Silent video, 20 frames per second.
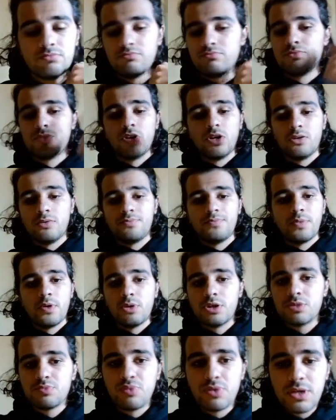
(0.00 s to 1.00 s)
so
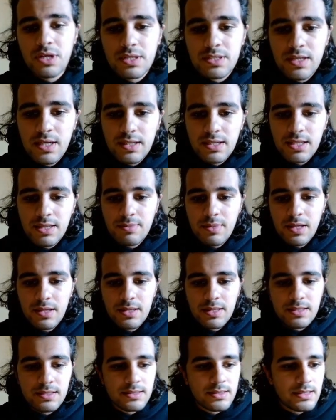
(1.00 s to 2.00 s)
was pretty excited about
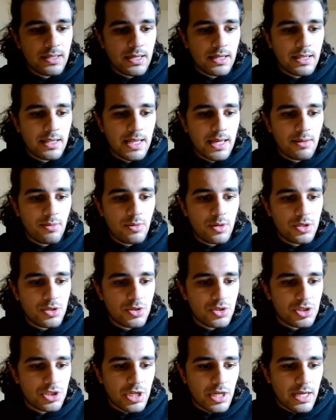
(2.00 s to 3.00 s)
this uh, library. You
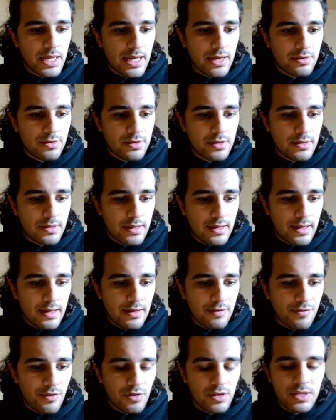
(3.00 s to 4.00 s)
should check it out. Uh,
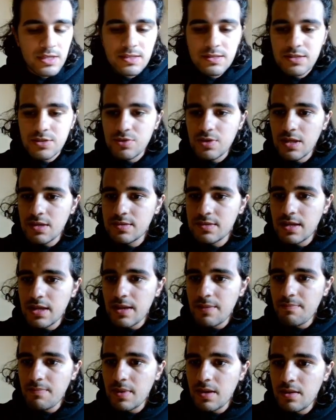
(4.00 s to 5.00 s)
fairly easy to get set
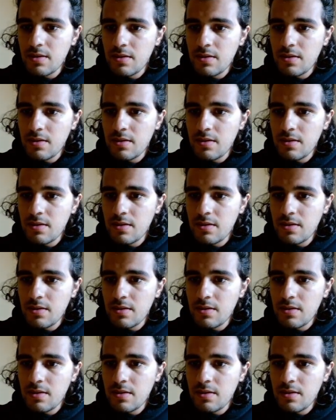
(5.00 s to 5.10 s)
up.